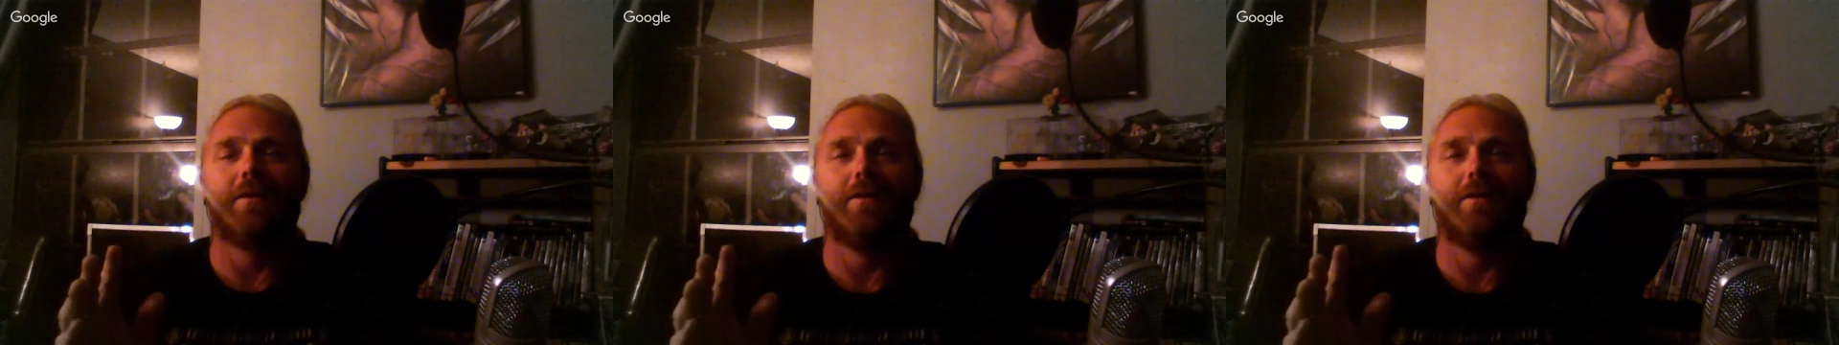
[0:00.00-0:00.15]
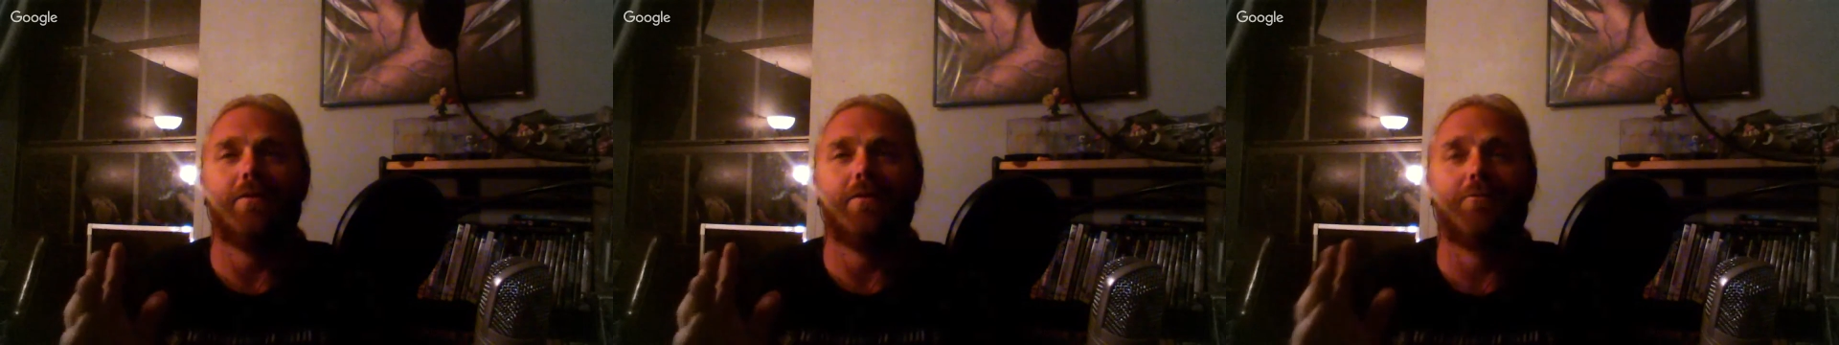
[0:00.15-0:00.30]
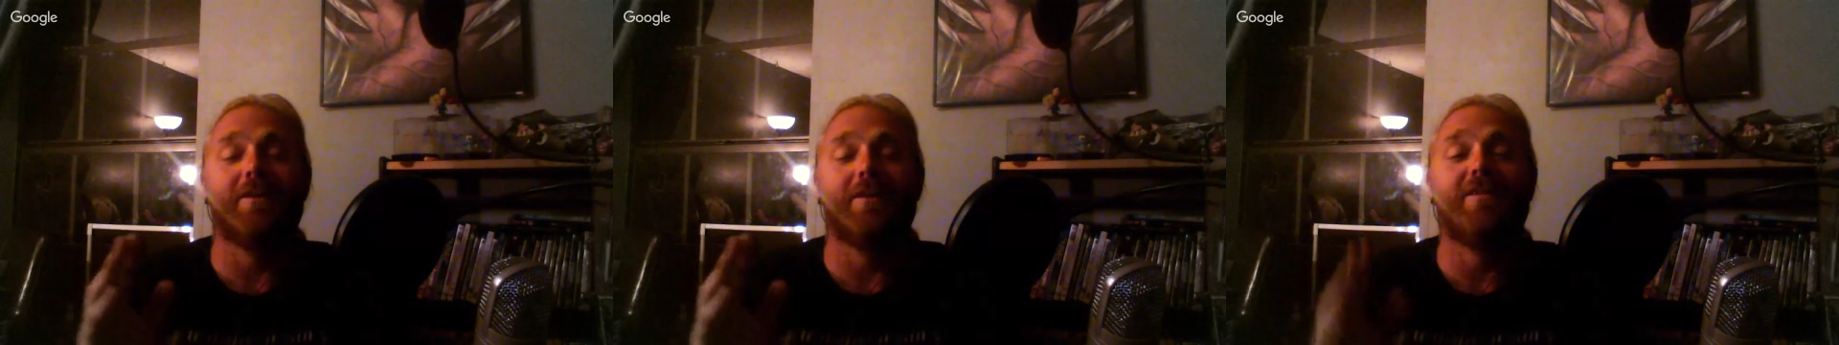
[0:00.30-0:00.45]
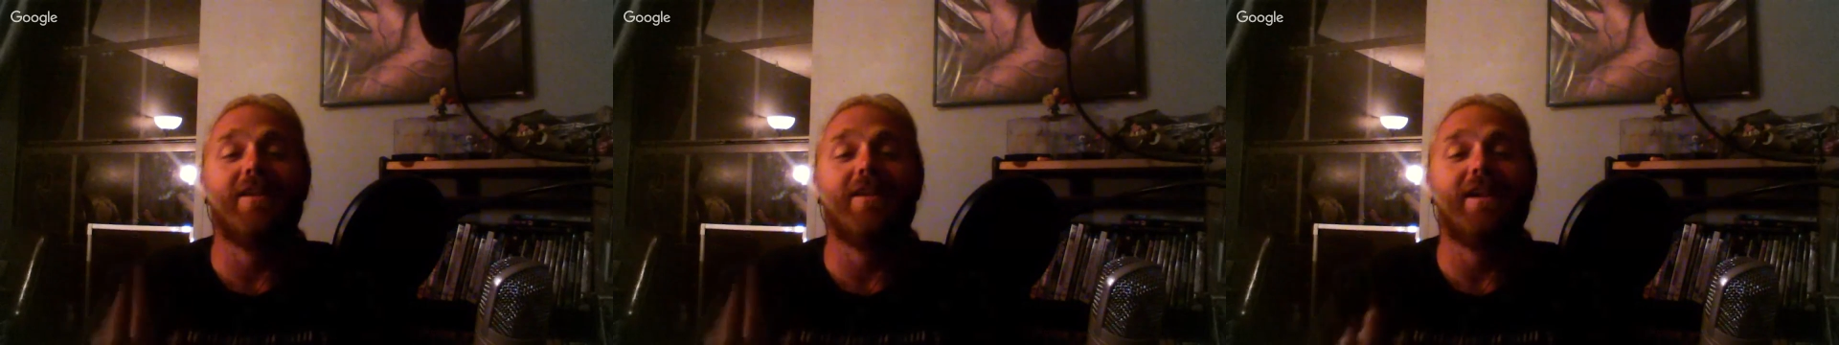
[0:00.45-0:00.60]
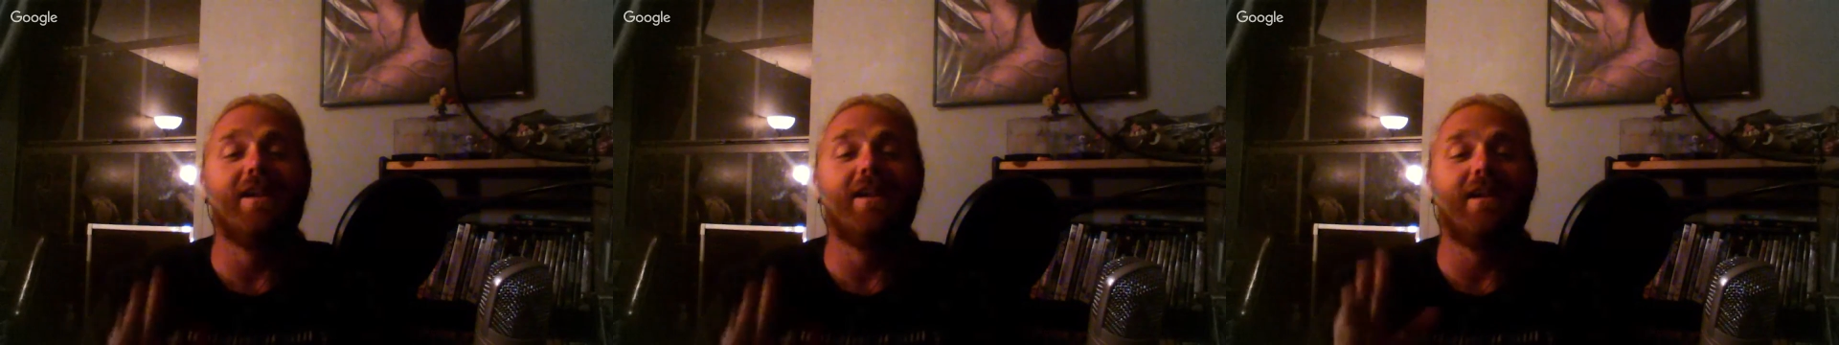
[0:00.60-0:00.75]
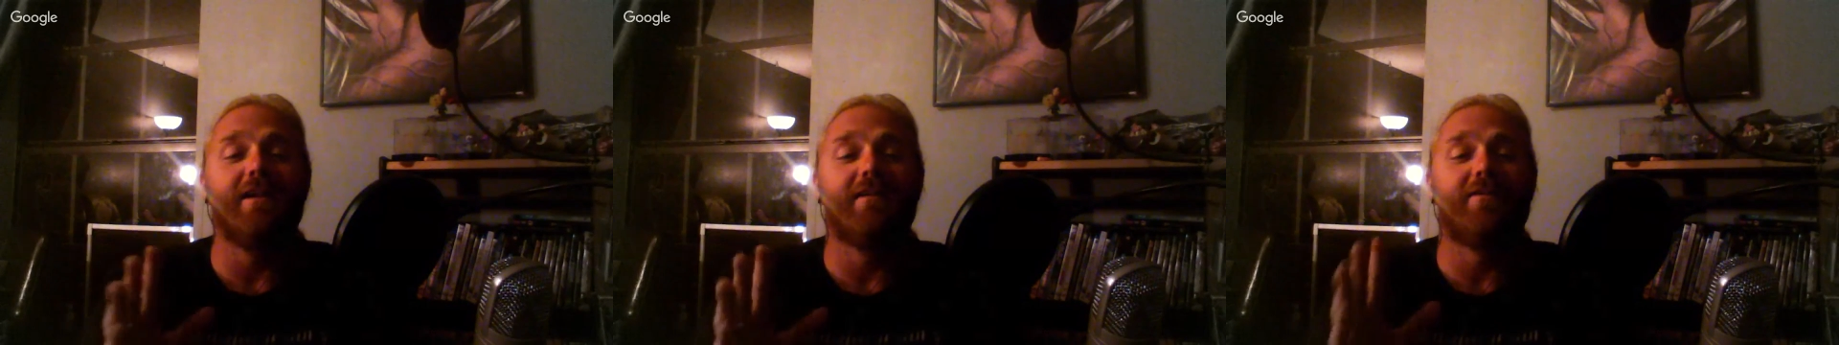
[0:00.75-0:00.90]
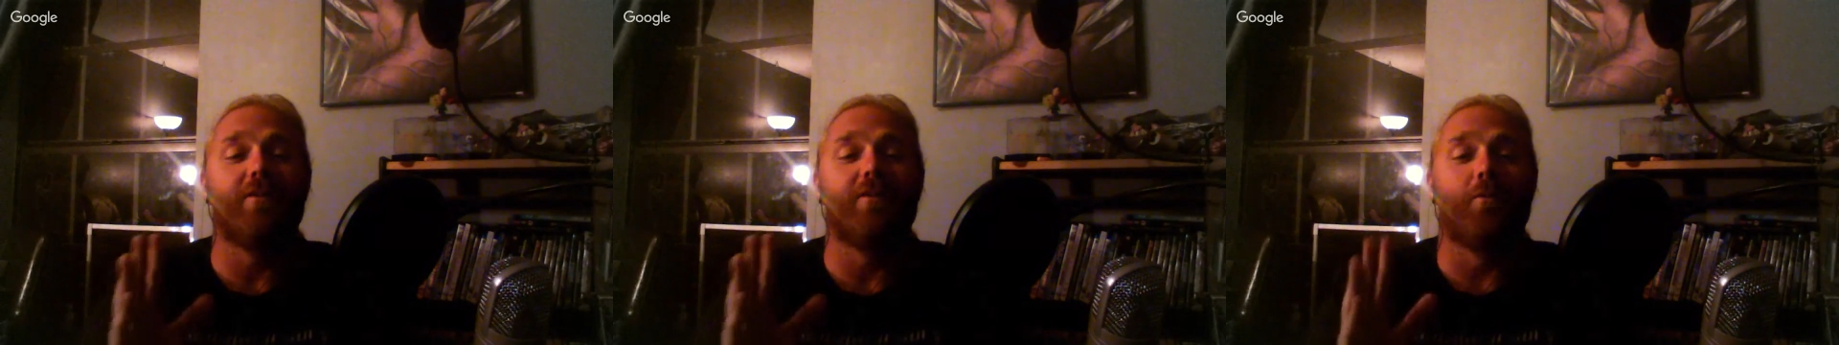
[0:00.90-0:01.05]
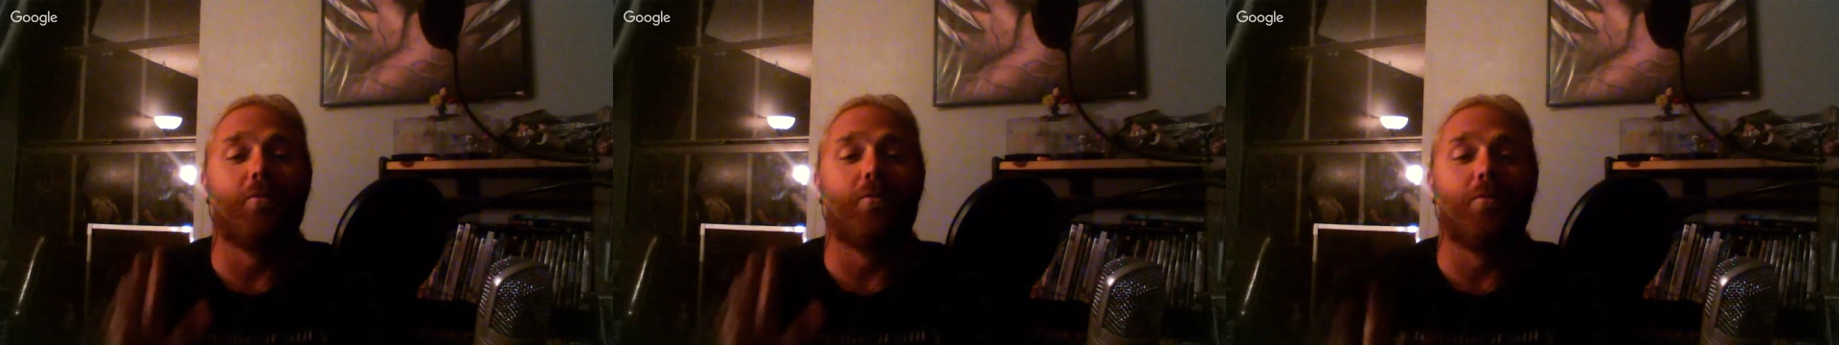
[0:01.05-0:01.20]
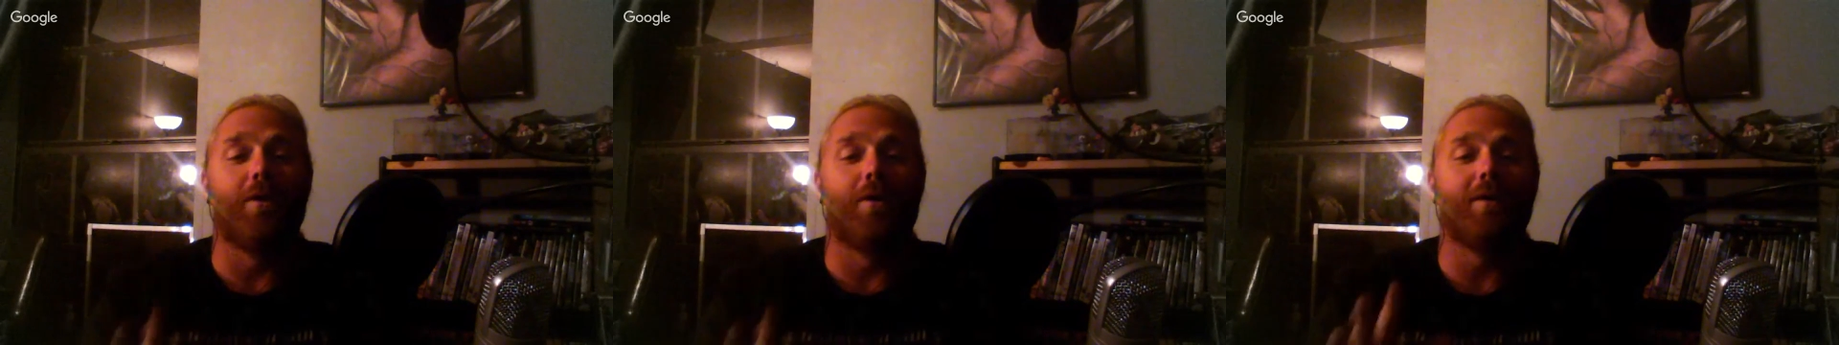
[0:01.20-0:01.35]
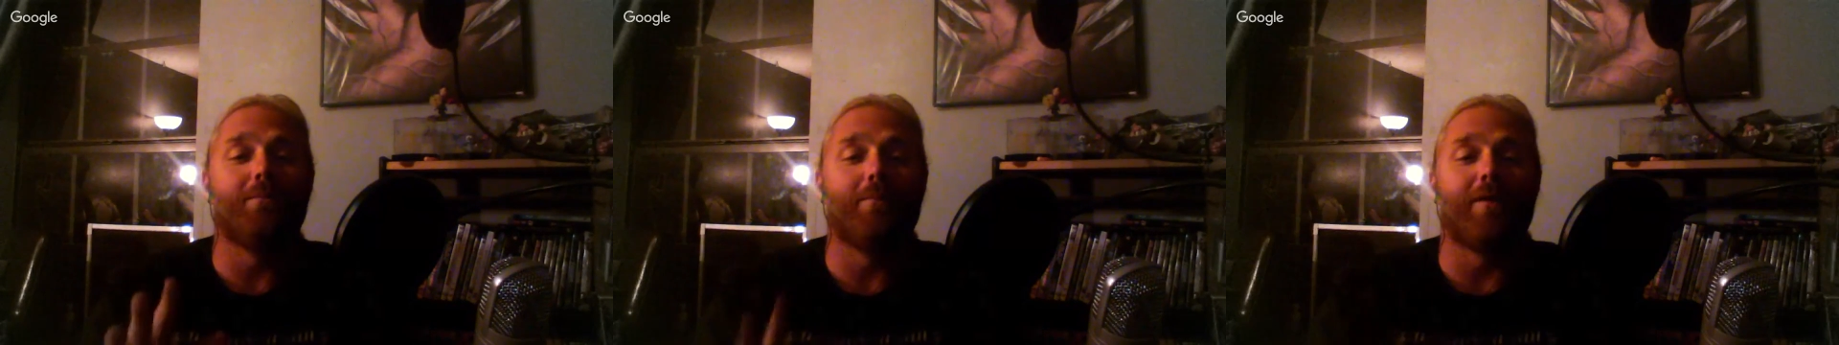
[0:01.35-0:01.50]
Regina is the
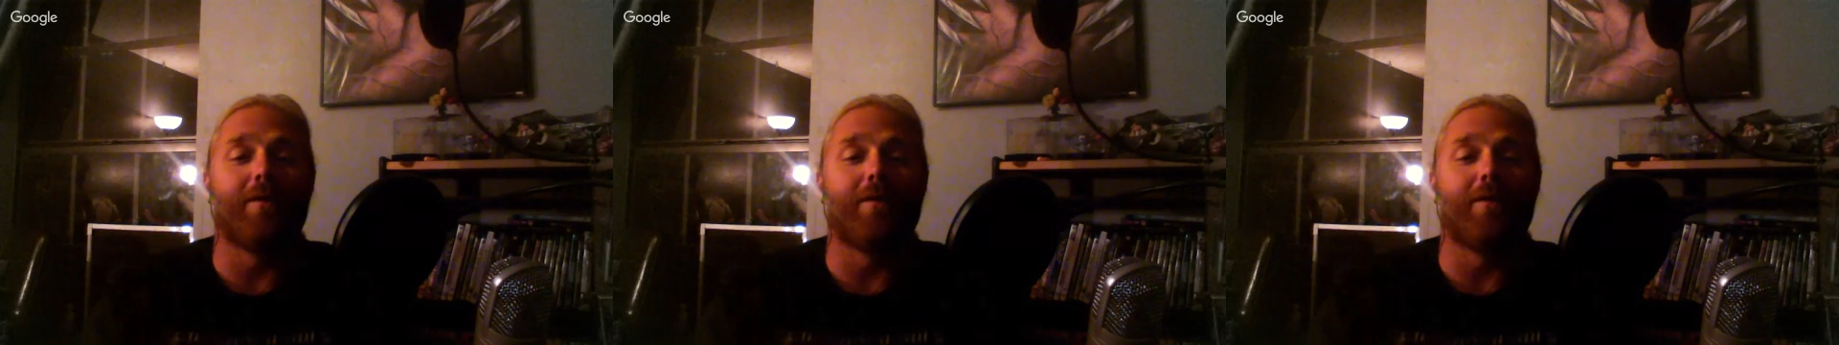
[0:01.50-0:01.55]
one